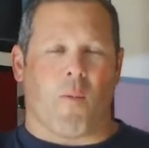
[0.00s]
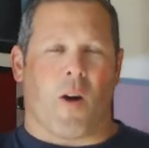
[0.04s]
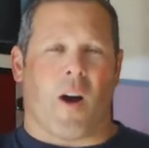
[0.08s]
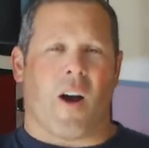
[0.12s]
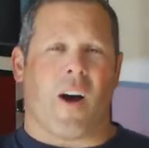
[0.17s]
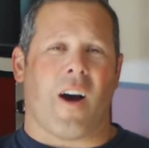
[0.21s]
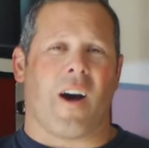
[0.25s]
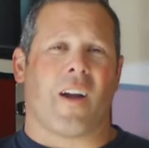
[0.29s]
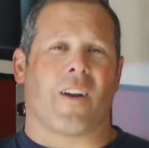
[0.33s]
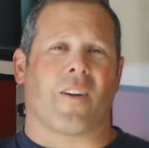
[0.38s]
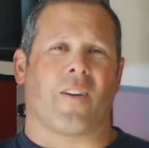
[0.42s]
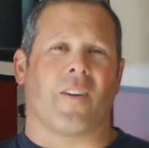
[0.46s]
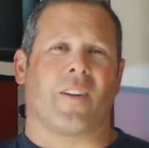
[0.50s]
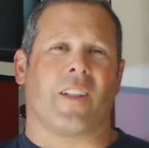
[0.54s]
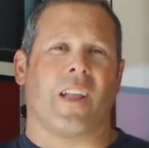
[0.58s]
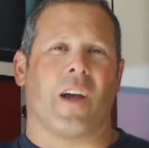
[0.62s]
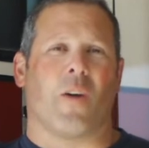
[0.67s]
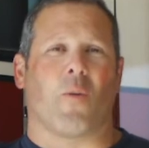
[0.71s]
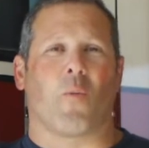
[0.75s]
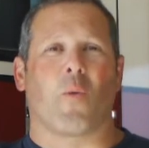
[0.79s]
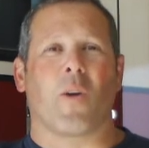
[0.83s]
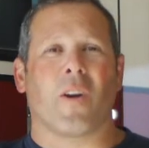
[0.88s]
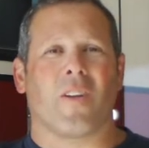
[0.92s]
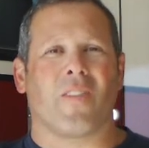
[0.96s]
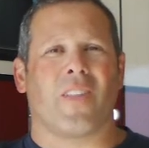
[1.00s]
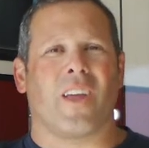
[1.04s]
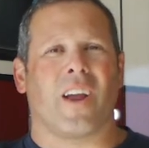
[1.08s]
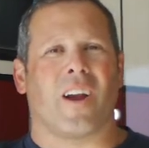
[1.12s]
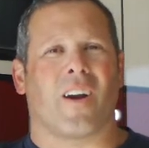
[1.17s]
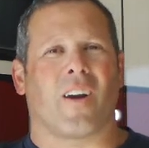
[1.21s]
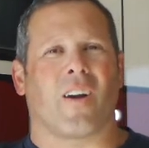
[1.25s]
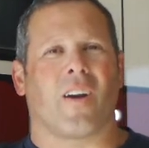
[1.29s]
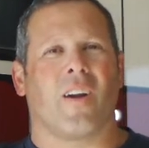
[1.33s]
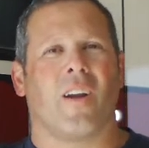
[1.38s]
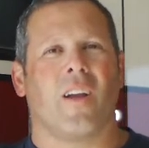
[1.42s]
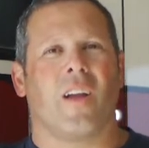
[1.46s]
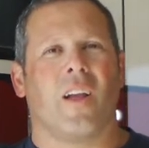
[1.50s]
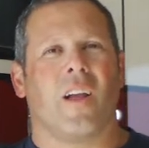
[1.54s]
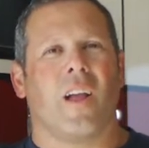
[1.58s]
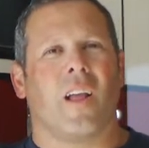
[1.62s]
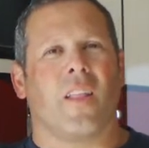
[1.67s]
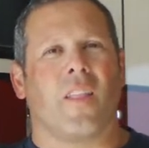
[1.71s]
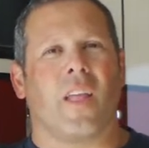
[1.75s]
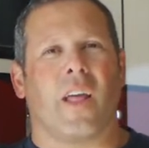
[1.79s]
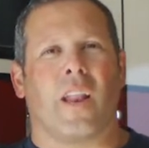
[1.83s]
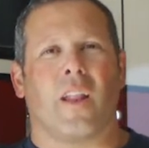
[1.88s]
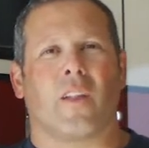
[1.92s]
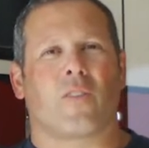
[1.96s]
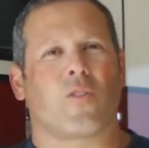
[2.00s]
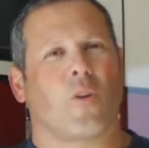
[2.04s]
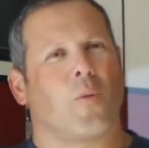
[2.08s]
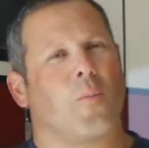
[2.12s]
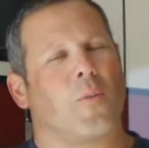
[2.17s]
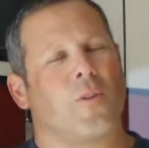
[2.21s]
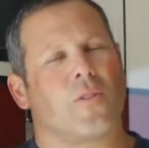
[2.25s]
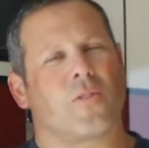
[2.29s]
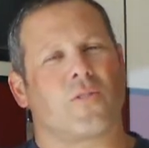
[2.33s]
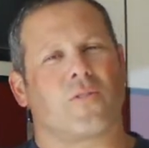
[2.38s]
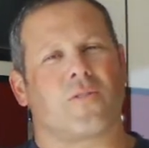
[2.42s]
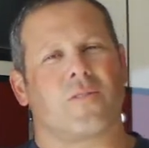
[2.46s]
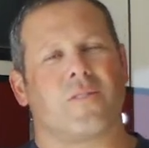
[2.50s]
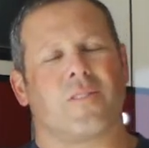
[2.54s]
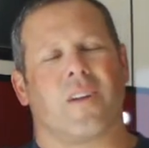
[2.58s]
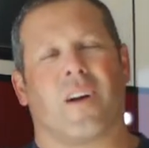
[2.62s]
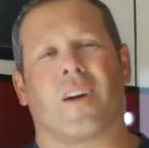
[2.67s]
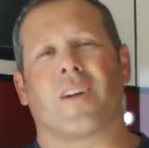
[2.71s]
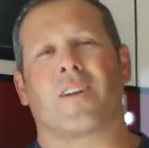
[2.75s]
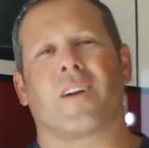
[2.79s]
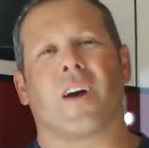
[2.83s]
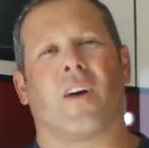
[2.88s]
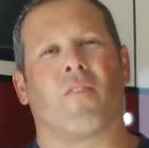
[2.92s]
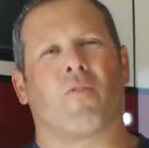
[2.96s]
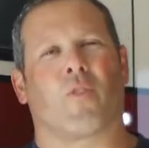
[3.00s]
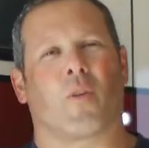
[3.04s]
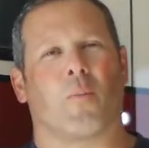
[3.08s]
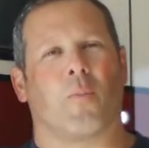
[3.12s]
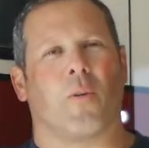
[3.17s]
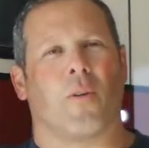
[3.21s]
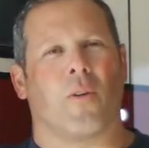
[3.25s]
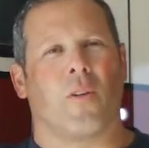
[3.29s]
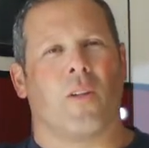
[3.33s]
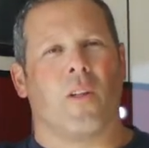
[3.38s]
honored that we're there that it's almost uncomfortable.